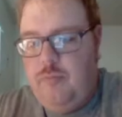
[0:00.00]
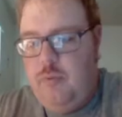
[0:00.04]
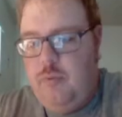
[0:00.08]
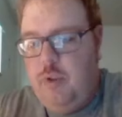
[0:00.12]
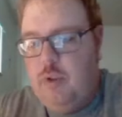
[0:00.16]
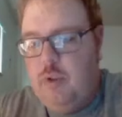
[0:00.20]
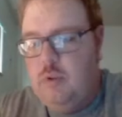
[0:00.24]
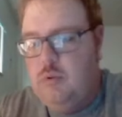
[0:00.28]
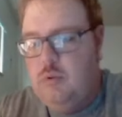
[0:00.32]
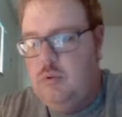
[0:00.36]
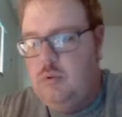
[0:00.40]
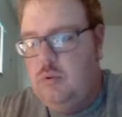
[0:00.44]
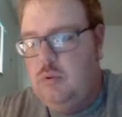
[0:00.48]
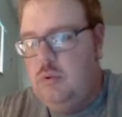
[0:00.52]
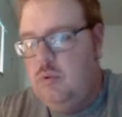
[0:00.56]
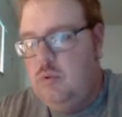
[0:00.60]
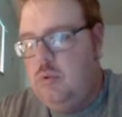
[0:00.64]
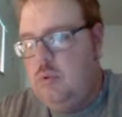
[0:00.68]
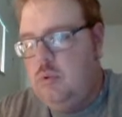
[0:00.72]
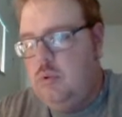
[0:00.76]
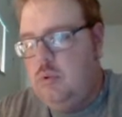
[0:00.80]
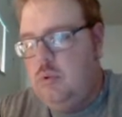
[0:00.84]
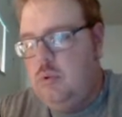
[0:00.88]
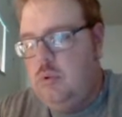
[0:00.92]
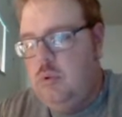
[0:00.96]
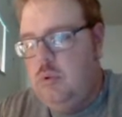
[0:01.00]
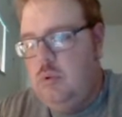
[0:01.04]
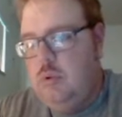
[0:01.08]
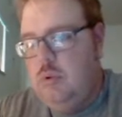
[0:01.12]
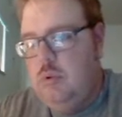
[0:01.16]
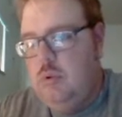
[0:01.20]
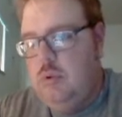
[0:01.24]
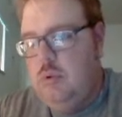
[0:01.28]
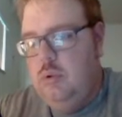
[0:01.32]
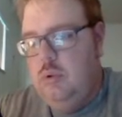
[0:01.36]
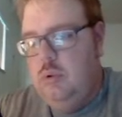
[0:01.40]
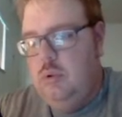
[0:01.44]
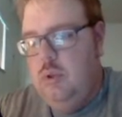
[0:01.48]

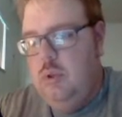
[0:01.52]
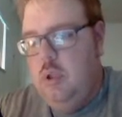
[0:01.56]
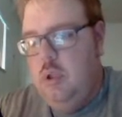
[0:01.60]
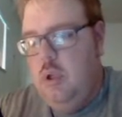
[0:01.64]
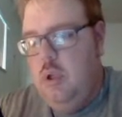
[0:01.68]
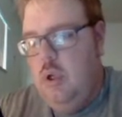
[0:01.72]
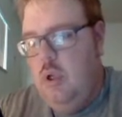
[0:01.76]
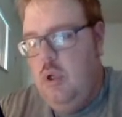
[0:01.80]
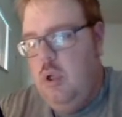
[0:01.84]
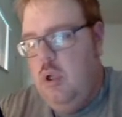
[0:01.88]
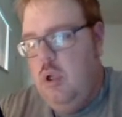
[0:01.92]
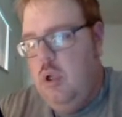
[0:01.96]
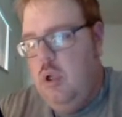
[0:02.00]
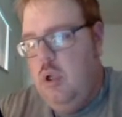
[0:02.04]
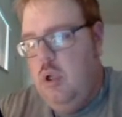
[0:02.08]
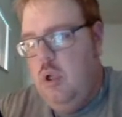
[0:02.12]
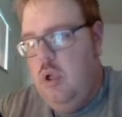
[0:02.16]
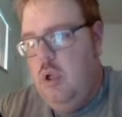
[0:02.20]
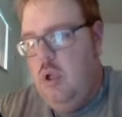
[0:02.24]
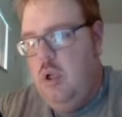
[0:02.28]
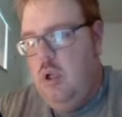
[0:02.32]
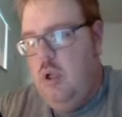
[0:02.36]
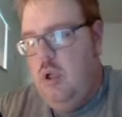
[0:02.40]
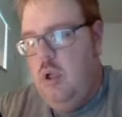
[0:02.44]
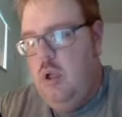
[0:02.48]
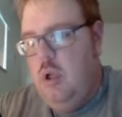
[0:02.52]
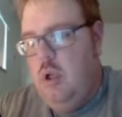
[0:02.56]
Nothing is said.